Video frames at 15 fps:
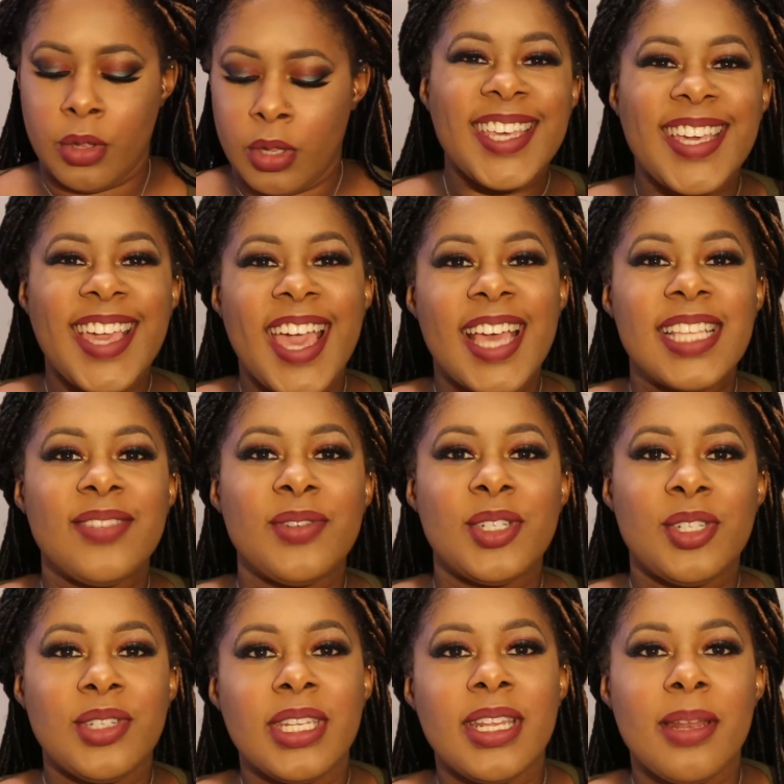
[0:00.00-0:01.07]
Thank you guys for
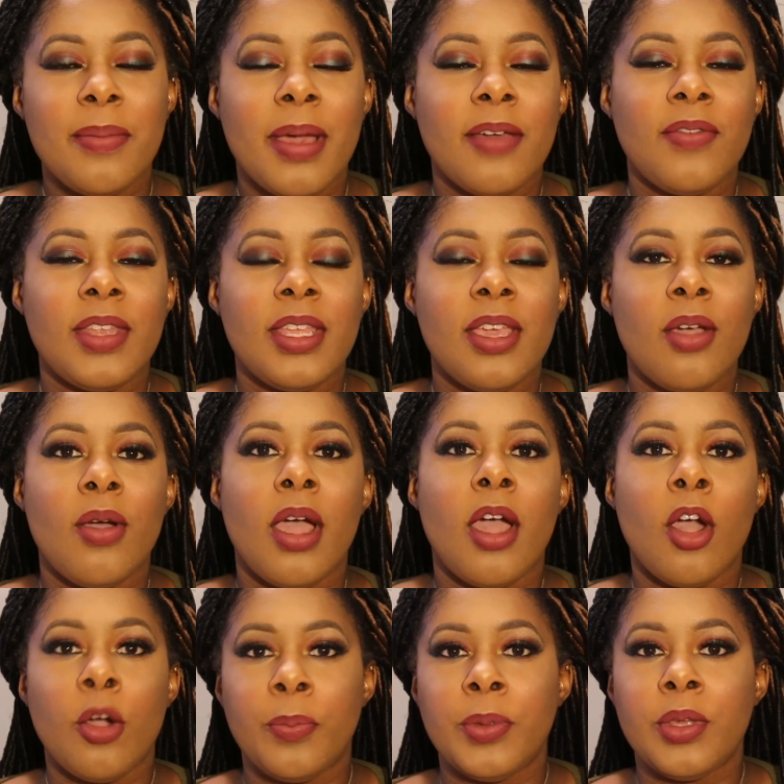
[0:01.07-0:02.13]
tuning into my video. I
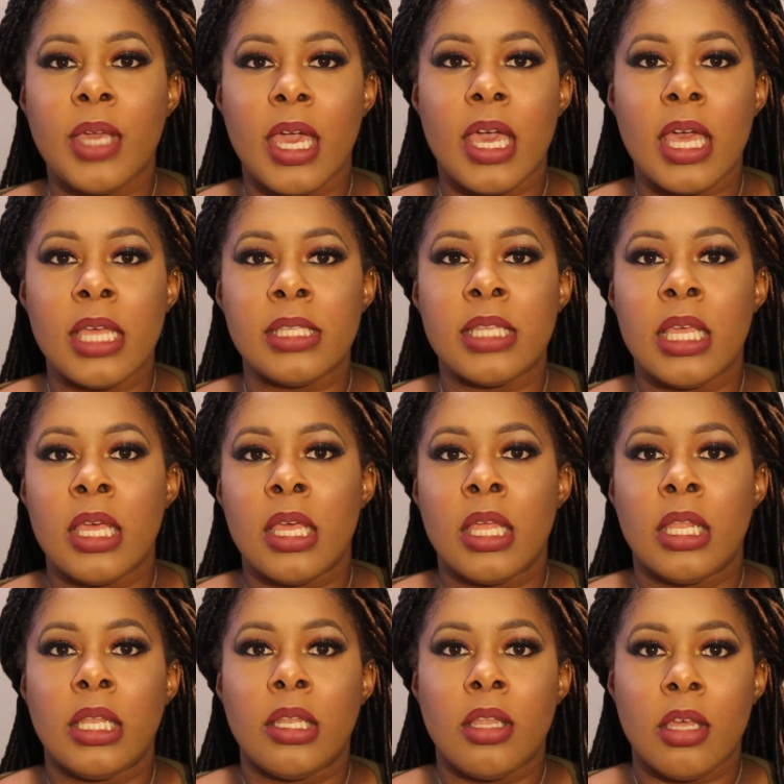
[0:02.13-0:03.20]
hope you guys
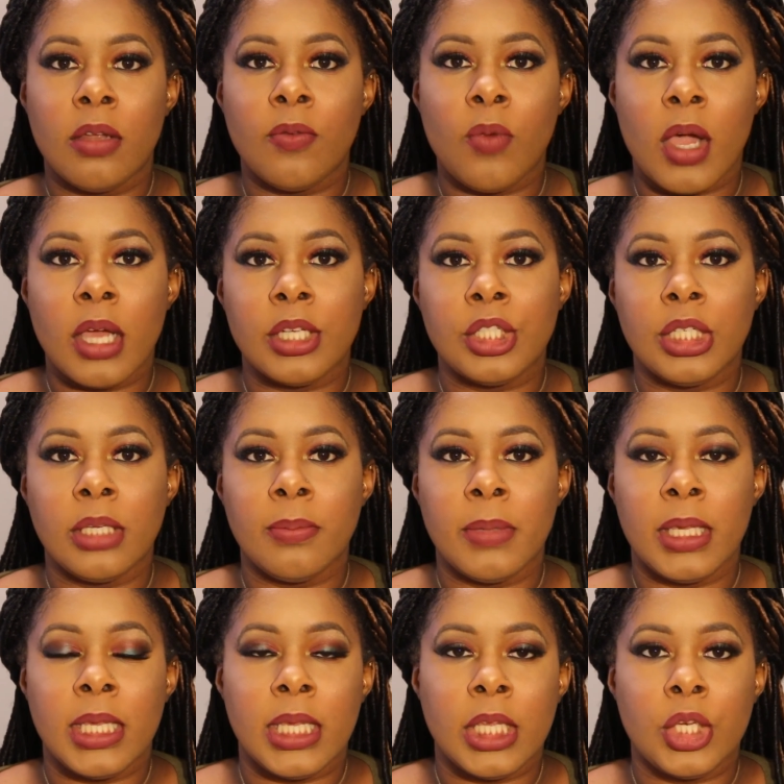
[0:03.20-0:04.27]
loved watching
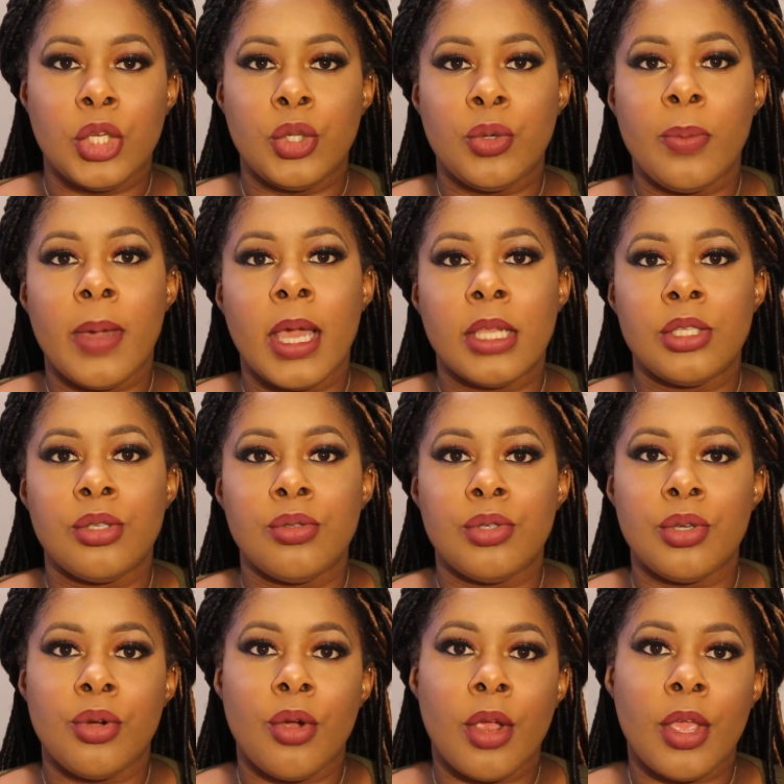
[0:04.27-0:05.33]
me do my
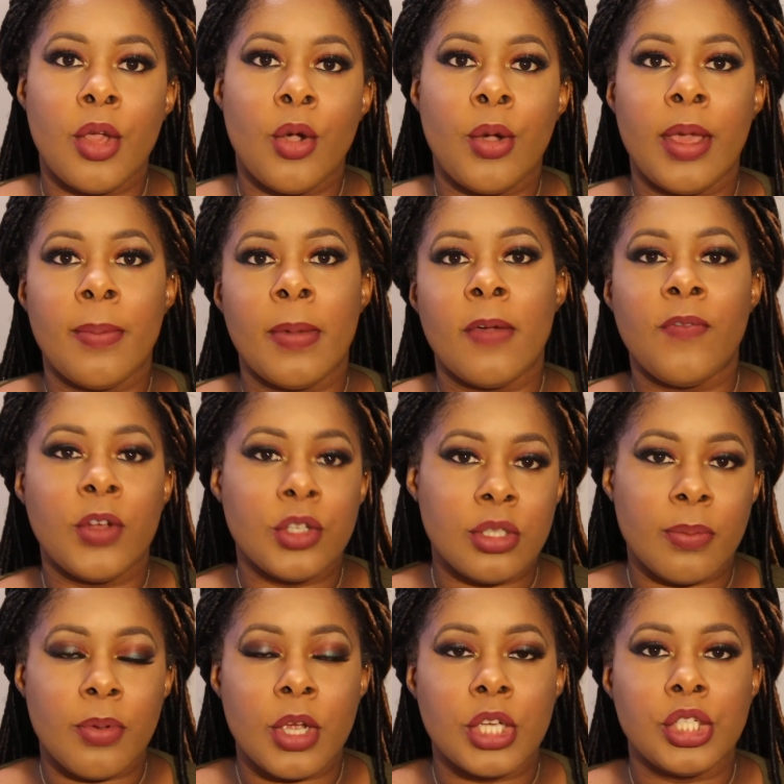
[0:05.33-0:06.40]
tutorial and my first
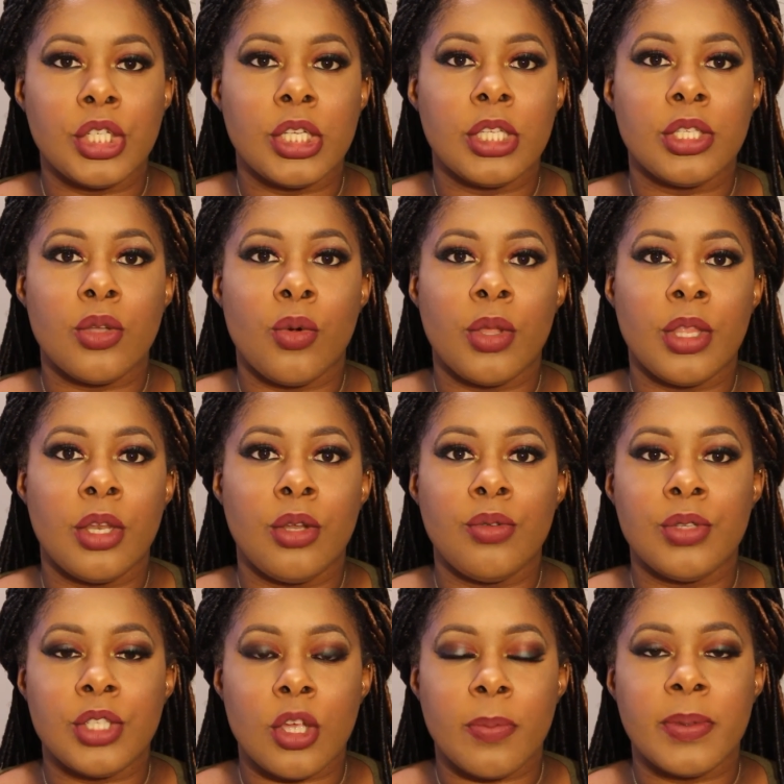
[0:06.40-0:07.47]
impressions on the new
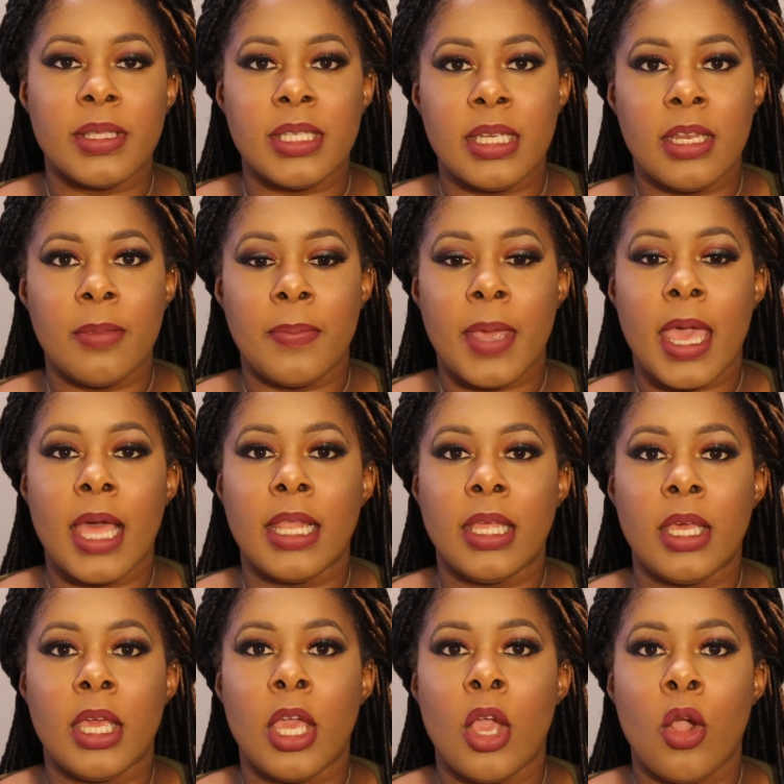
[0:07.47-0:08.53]
Serpentina
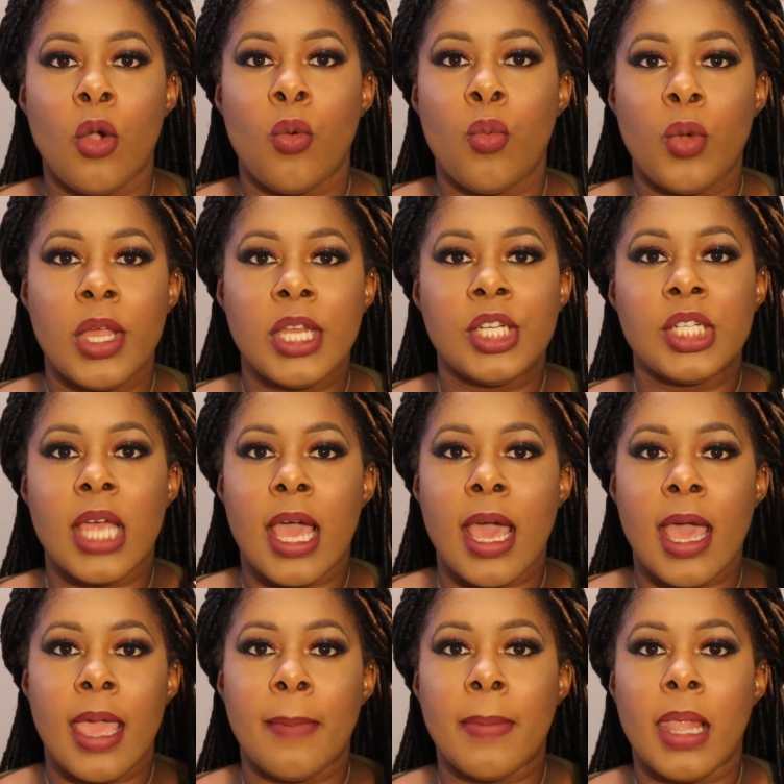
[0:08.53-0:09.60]
palette, which
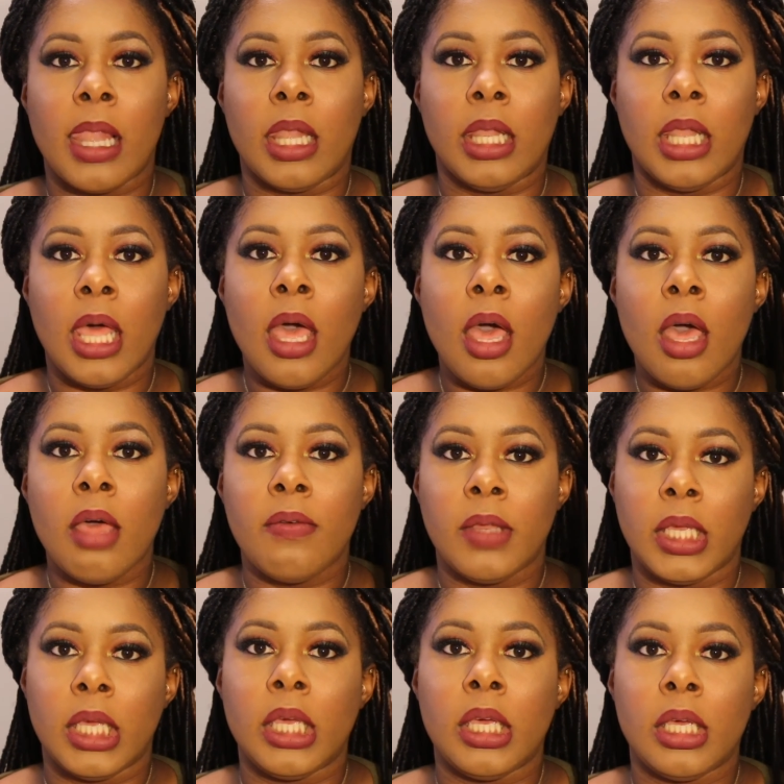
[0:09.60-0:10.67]
I'm
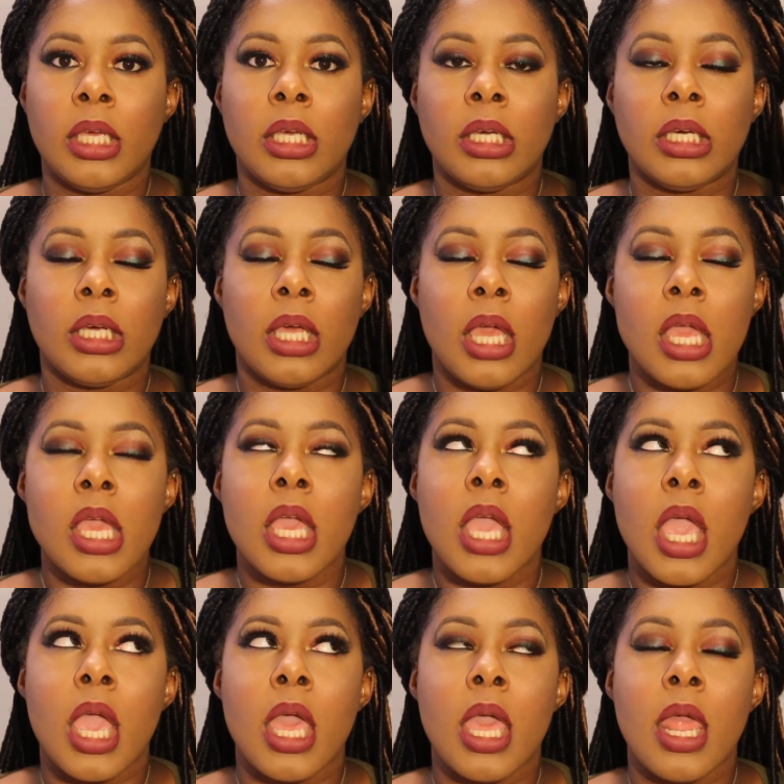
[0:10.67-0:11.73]
loving,
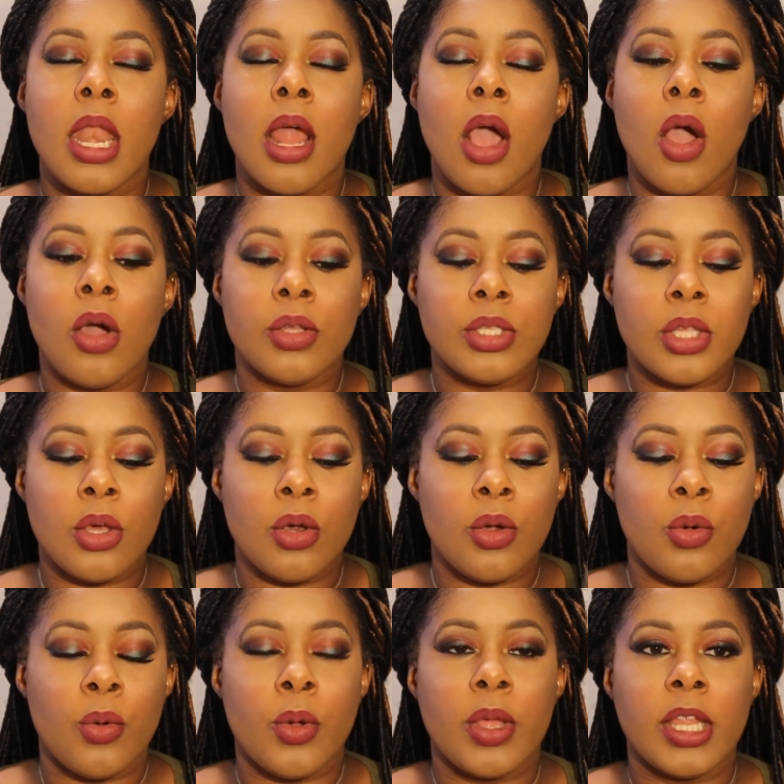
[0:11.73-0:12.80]
and
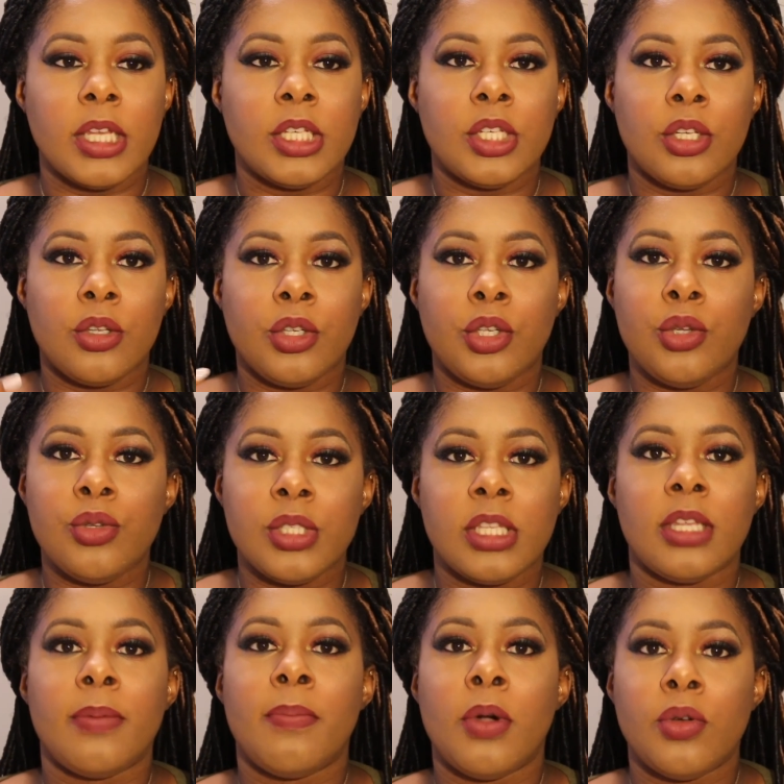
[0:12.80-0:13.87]
also
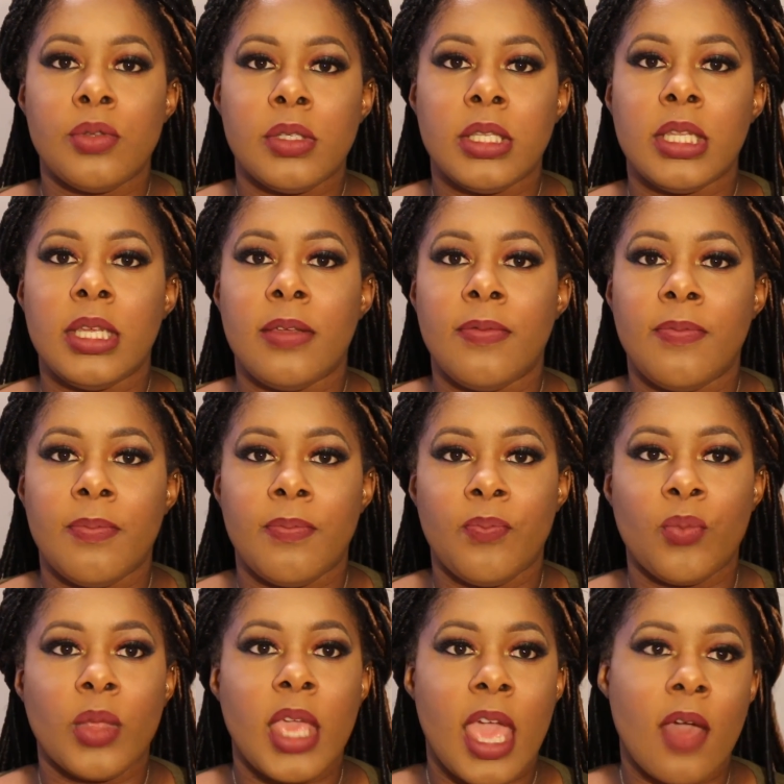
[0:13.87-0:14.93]
using mostly
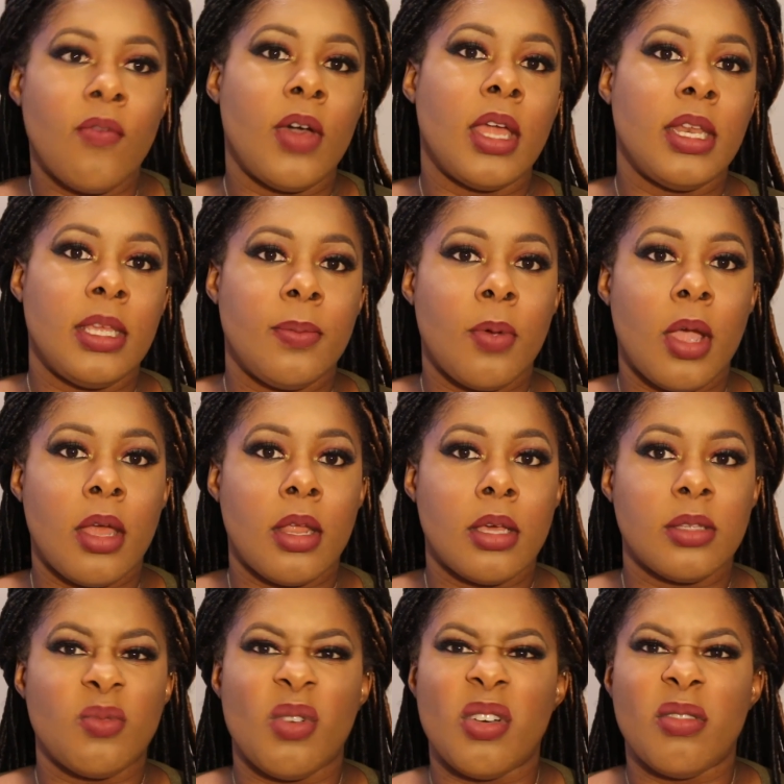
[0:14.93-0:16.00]
Kat Von D
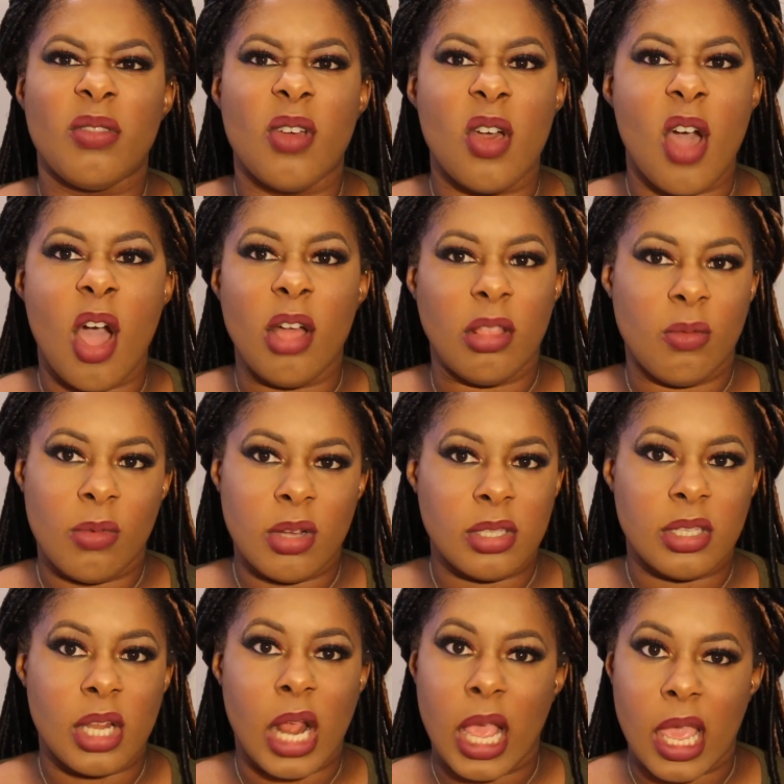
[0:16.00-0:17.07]
products, well, all the
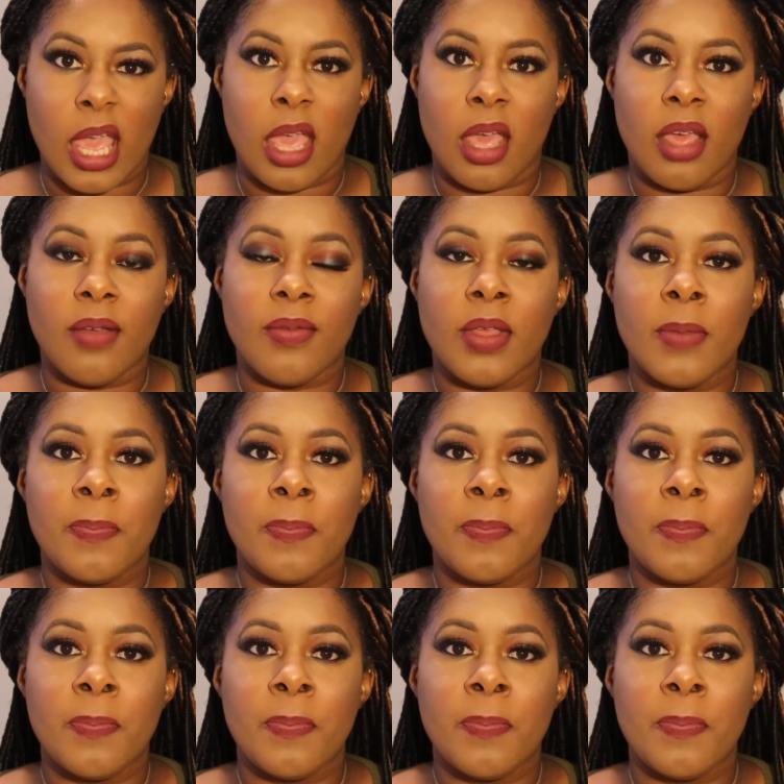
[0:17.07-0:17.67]
ones that I have.